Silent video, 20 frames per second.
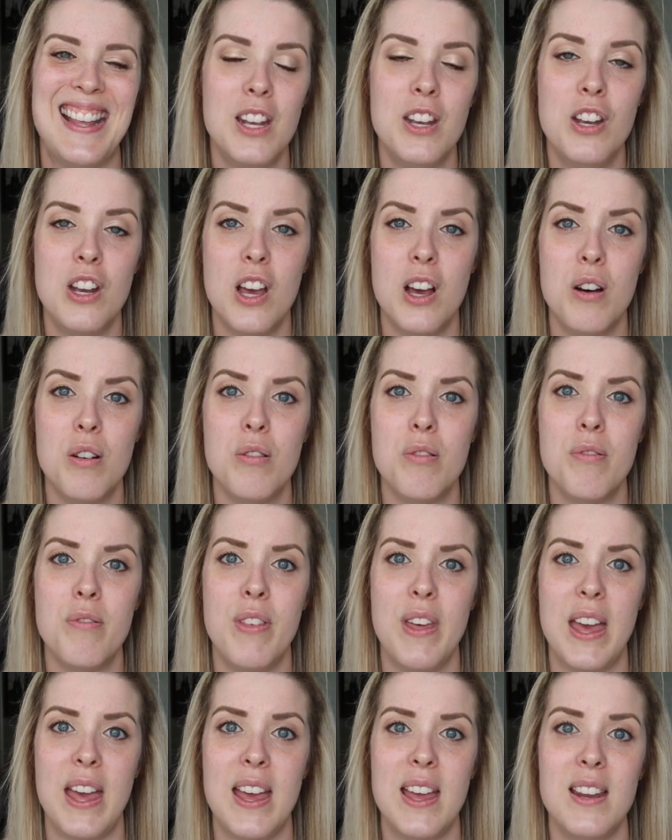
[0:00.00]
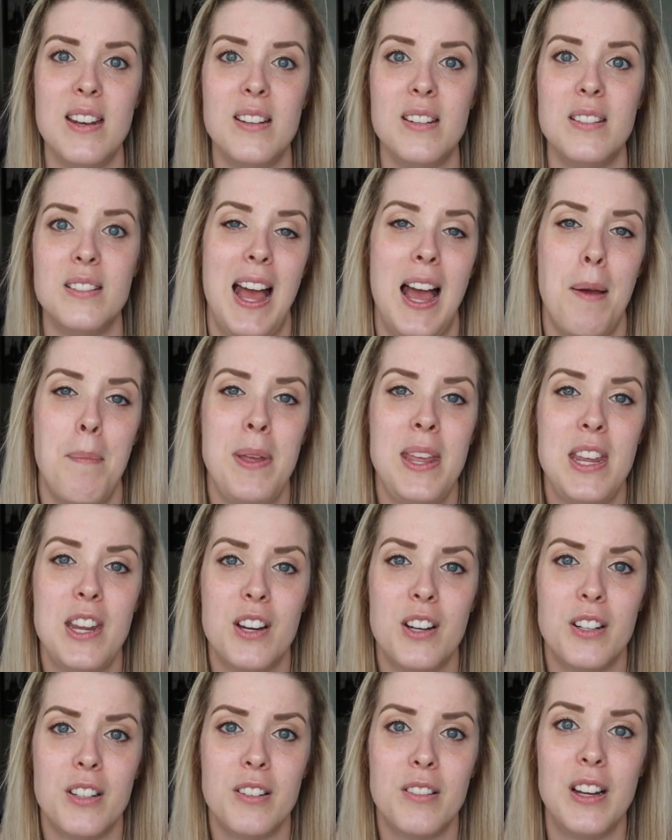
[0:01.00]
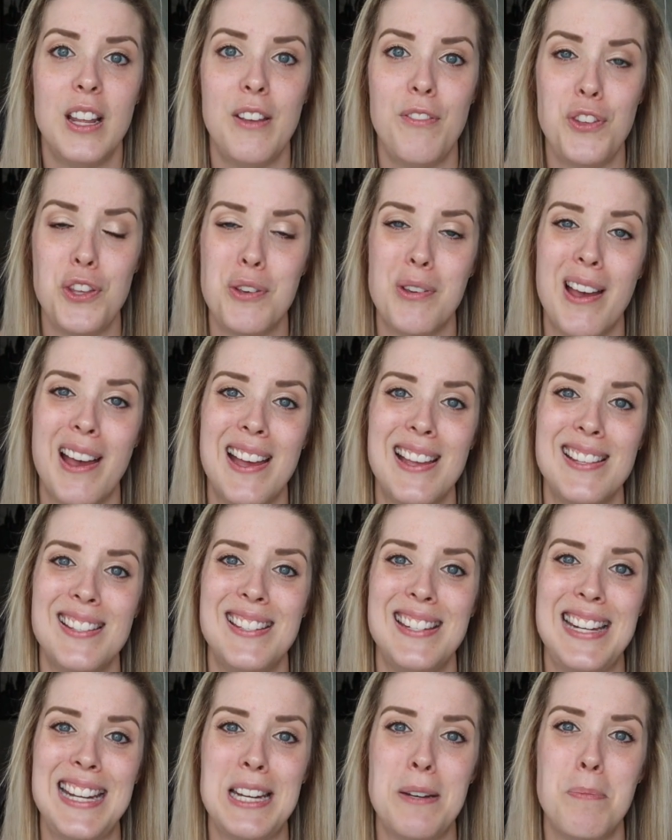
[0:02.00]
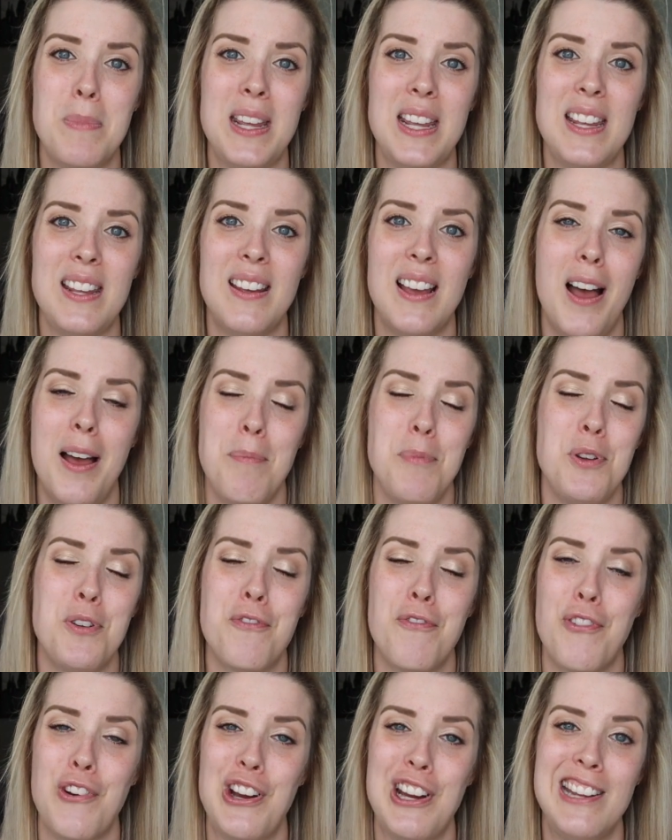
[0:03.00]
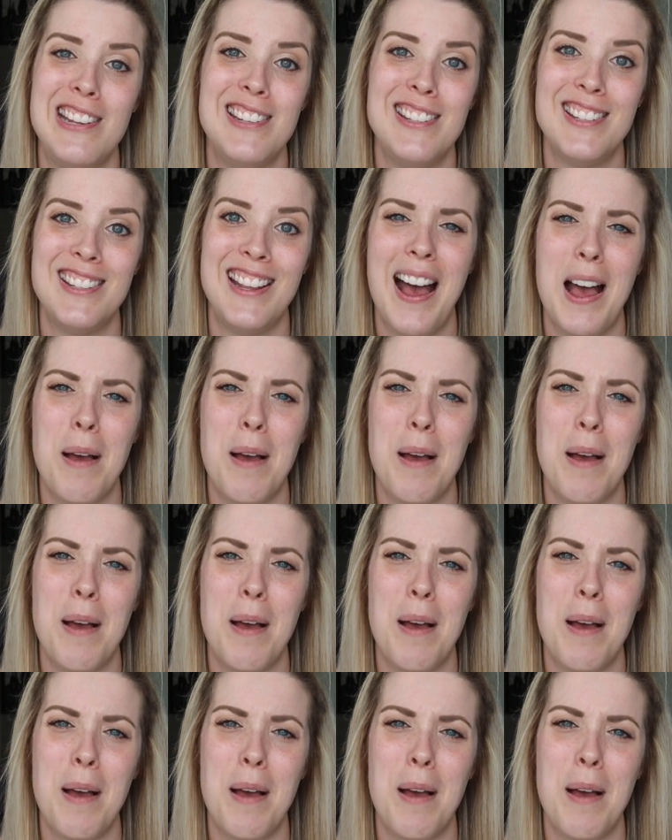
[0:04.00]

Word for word: Know that I'm here if you guys need me. I'm your friend.